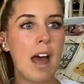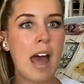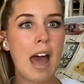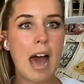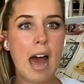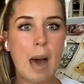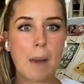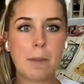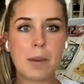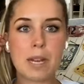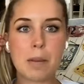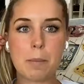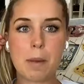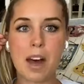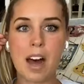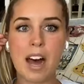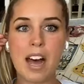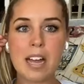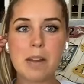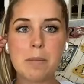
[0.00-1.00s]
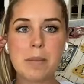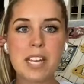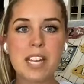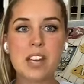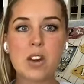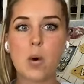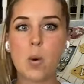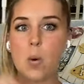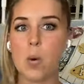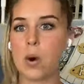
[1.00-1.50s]
happening behind
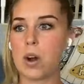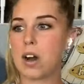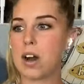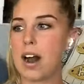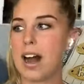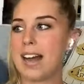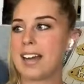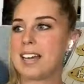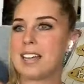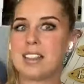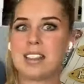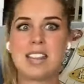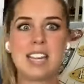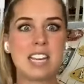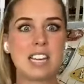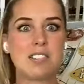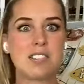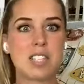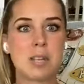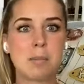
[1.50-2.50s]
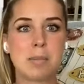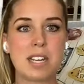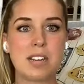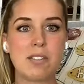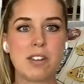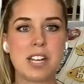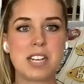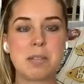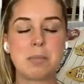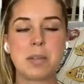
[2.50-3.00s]
me, or I can think of something
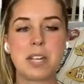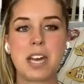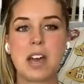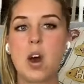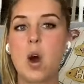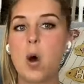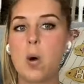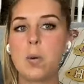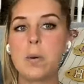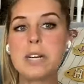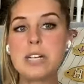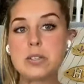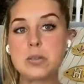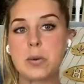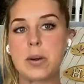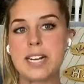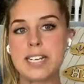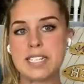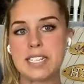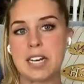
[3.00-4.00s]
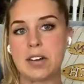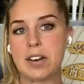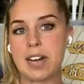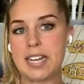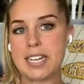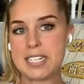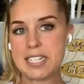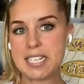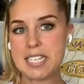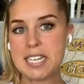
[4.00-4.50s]
randomly. I always write down
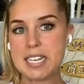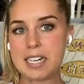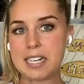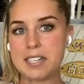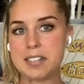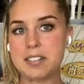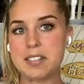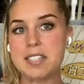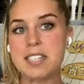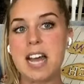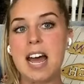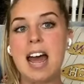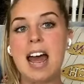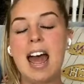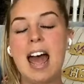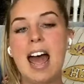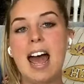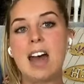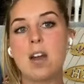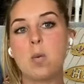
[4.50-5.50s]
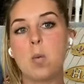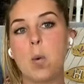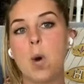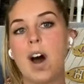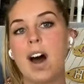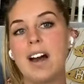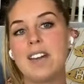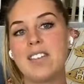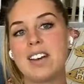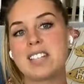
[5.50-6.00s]
ideas. And
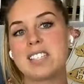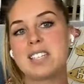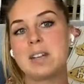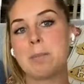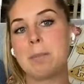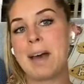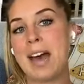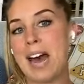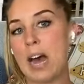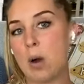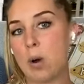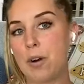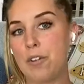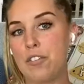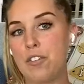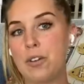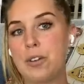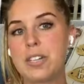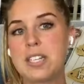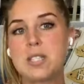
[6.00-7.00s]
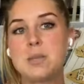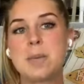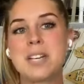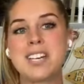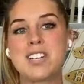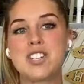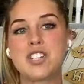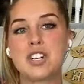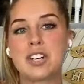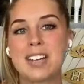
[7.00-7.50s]
why that's powerful is
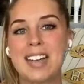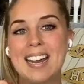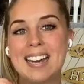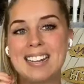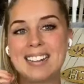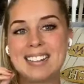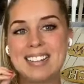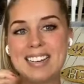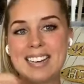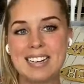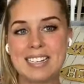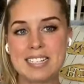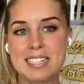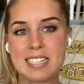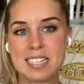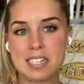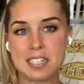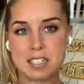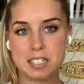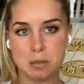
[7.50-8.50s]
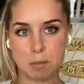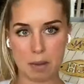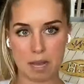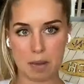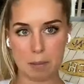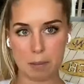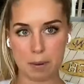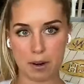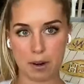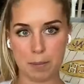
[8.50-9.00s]
because you're getting the idea to
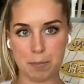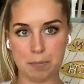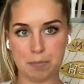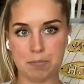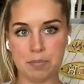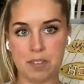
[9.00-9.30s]
paper.